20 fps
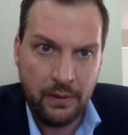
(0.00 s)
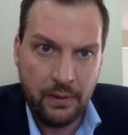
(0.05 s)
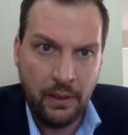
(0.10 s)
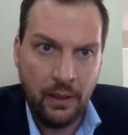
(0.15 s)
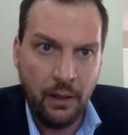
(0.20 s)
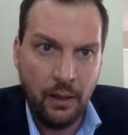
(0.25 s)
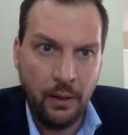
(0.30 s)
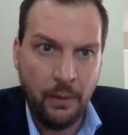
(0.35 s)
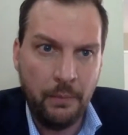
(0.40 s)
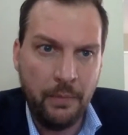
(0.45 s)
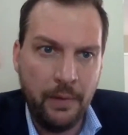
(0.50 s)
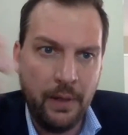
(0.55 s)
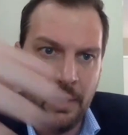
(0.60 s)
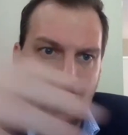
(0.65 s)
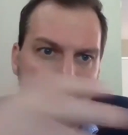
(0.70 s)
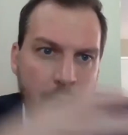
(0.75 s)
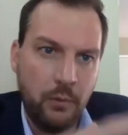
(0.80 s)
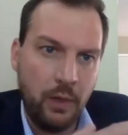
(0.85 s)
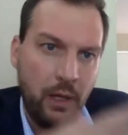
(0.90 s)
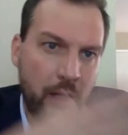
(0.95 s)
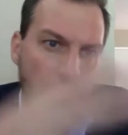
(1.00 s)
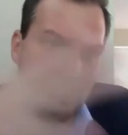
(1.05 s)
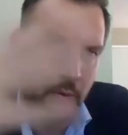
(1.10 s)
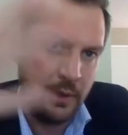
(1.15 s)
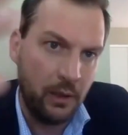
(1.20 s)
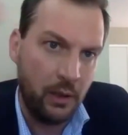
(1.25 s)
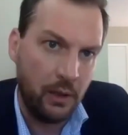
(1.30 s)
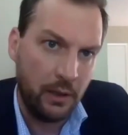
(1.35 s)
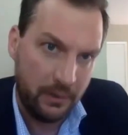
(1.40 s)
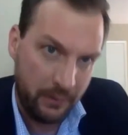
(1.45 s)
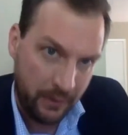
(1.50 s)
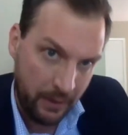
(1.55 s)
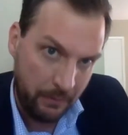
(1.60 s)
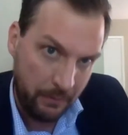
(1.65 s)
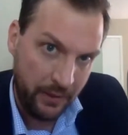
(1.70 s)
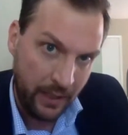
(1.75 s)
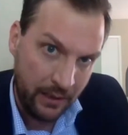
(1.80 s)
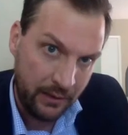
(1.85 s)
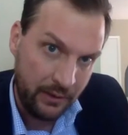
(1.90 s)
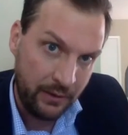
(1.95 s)
While we all
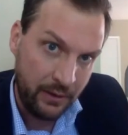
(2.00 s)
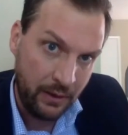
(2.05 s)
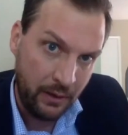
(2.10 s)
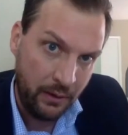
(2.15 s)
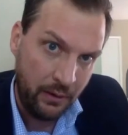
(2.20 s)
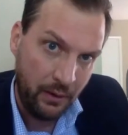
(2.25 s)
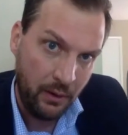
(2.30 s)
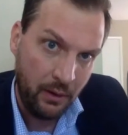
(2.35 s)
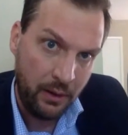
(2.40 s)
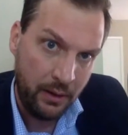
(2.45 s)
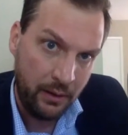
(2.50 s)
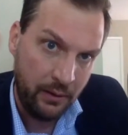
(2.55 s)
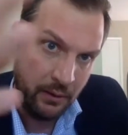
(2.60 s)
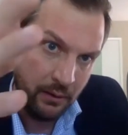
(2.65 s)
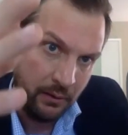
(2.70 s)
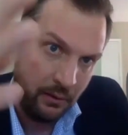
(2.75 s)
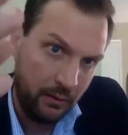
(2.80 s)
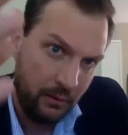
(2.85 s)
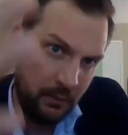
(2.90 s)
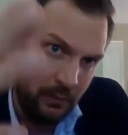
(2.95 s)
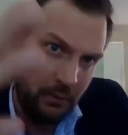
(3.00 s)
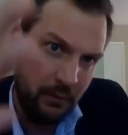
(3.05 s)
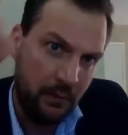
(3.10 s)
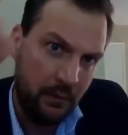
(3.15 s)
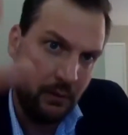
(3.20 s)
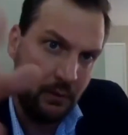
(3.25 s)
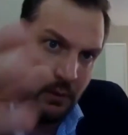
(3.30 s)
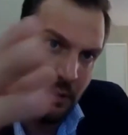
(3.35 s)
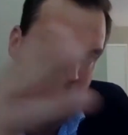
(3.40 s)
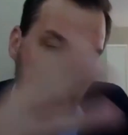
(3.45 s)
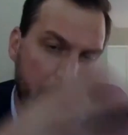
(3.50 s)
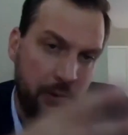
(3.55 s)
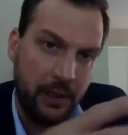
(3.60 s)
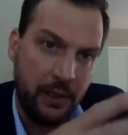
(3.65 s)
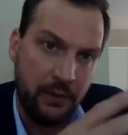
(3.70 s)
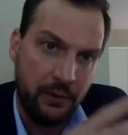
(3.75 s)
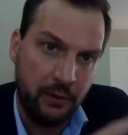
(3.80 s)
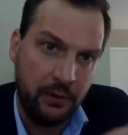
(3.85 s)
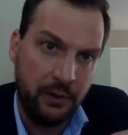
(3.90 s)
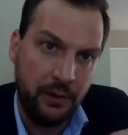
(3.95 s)
accept the entity theory that
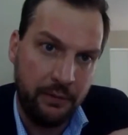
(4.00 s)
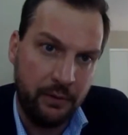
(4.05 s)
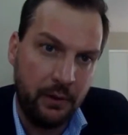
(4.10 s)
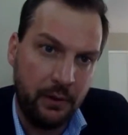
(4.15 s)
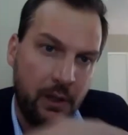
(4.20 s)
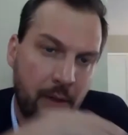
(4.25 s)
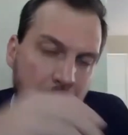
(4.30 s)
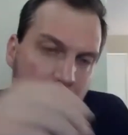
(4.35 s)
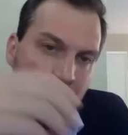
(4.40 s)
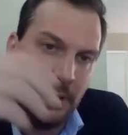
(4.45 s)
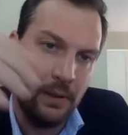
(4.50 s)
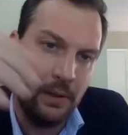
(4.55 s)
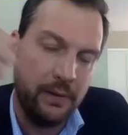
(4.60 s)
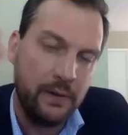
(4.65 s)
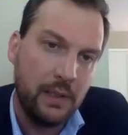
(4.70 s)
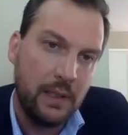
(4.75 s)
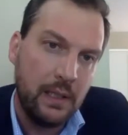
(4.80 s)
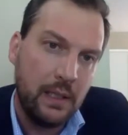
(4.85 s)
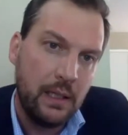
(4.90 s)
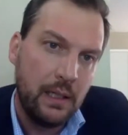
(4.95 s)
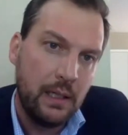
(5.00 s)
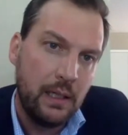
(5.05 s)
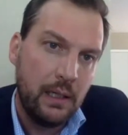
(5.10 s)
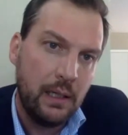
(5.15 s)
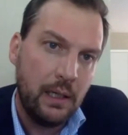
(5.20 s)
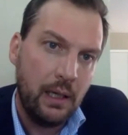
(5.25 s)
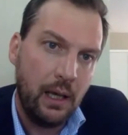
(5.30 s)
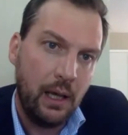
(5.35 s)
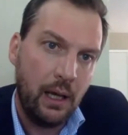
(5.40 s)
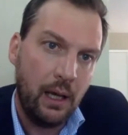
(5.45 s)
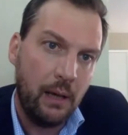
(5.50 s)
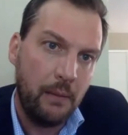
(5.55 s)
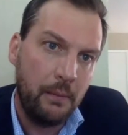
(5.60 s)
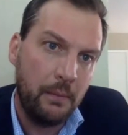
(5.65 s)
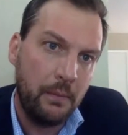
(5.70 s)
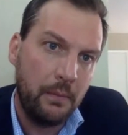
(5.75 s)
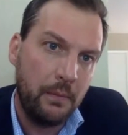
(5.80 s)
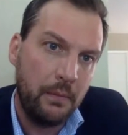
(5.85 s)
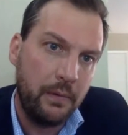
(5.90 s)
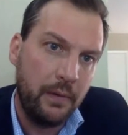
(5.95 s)
companies are different companies,
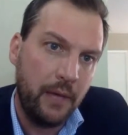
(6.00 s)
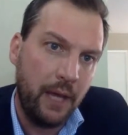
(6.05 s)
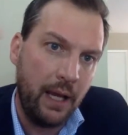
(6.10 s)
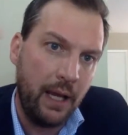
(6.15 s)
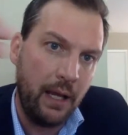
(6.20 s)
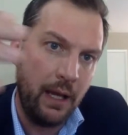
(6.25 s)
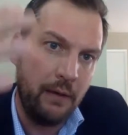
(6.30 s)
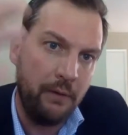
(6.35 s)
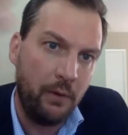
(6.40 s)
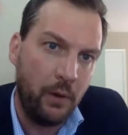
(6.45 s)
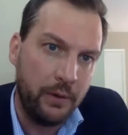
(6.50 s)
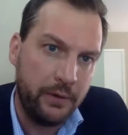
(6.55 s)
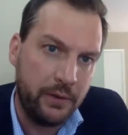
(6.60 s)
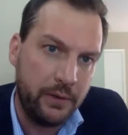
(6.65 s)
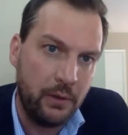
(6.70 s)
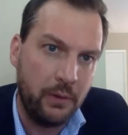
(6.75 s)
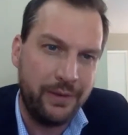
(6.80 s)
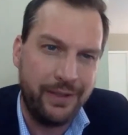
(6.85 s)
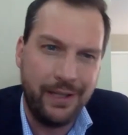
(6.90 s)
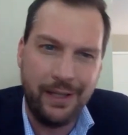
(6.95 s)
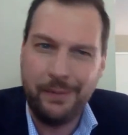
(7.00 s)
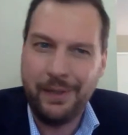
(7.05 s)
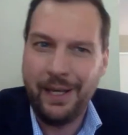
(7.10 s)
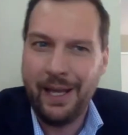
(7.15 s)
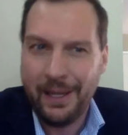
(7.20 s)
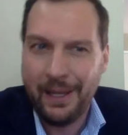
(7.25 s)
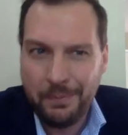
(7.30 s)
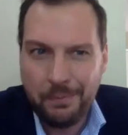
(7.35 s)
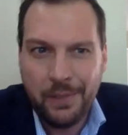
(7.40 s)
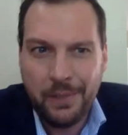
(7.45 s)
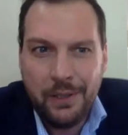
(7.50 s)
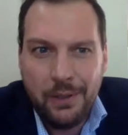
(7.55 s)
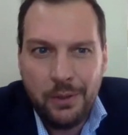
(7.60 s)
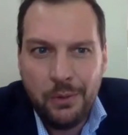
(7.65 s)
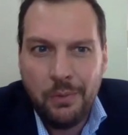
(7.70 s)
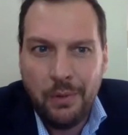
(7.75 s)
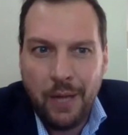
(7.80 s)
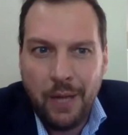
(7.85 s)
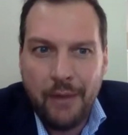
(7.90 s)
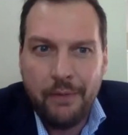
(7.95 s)
they have also said, yes, but
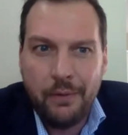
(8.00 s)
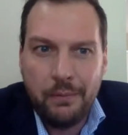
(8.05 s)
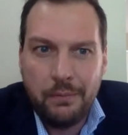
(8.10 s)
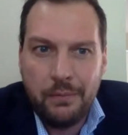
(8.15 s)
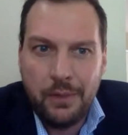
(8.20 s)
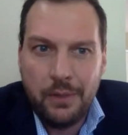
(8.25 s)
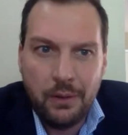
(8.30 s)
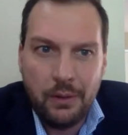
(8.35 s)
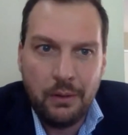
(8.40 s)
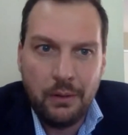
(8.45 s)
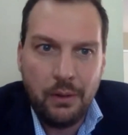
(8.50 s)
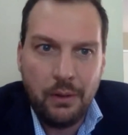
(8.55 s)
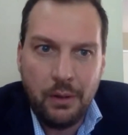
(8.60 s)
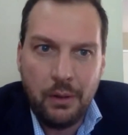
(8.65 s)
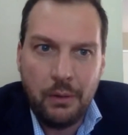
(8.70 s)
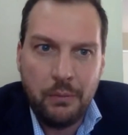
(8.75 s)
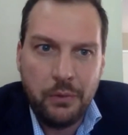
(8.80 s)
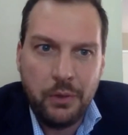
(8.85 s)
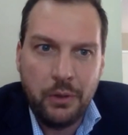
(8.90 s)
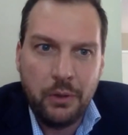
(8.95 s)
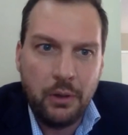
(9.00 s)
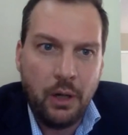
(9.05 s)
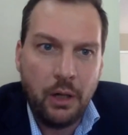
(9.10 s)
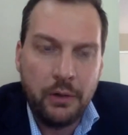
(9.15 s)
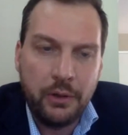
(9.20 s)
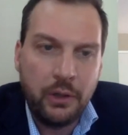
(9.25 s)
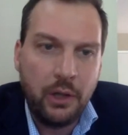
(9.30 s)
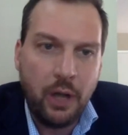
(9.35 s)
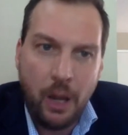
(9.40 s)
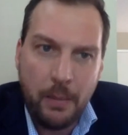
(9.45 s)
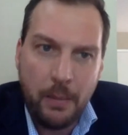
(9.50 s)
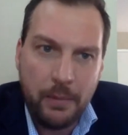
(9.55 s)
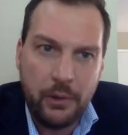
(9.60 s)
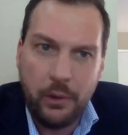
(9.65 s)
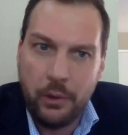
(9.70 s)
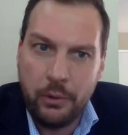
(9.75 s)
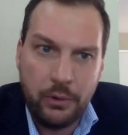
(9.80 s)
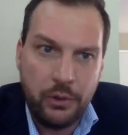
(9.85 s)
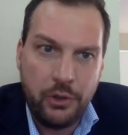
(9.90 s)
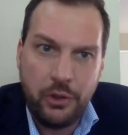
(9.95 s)
you have you're under common
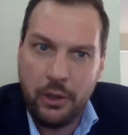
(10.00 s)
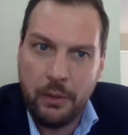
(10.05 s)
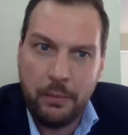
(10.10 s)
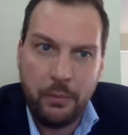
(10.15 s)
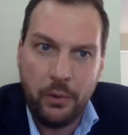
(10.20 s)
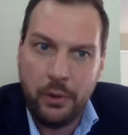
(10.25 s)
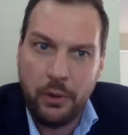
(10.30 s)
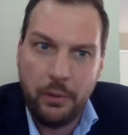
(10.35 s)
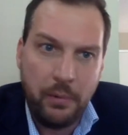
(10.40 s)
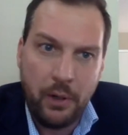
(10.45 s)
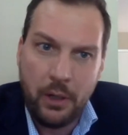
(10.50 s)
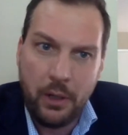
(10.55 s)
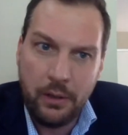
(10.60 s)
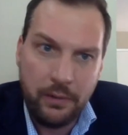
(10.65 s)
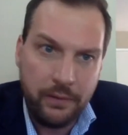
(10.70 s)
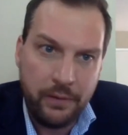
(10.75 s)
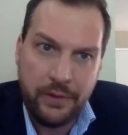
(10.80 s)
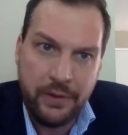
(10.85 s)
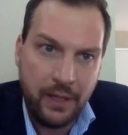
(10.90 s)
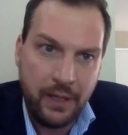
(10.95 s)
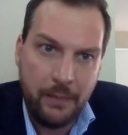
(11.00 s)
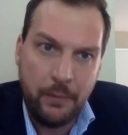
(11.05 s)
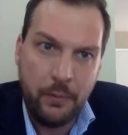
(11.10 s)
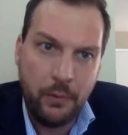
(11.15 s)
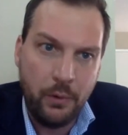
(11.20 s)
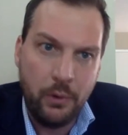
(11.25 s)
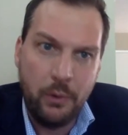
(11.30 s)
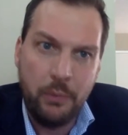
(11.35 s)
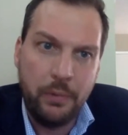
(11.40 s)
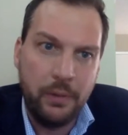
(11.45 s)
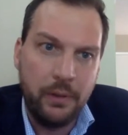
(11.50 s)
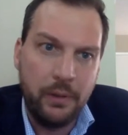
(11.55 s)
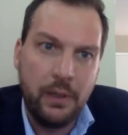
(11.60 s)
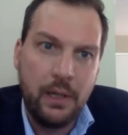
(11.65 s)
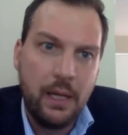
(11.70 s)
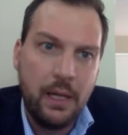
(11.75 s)
ownership, or you're part of the same group, and